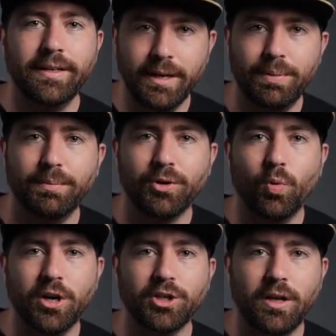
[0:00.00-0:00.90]
get people to
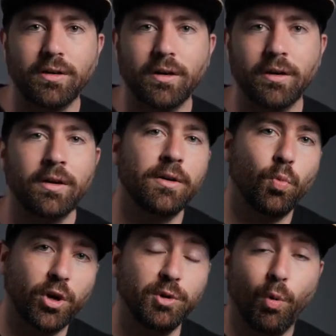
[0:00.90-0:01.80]
watch longer,
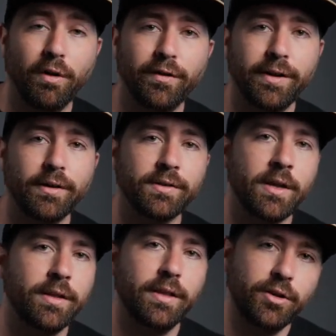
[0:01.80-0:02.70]
watch more videos,
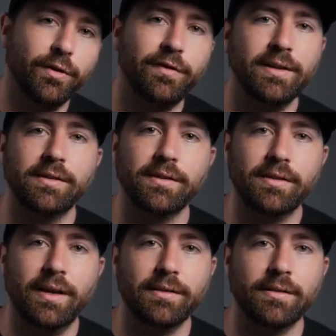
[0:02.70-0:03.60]
then you'll find
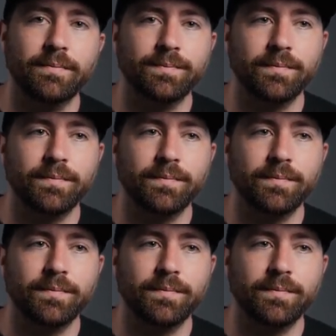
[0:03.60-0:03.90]
success.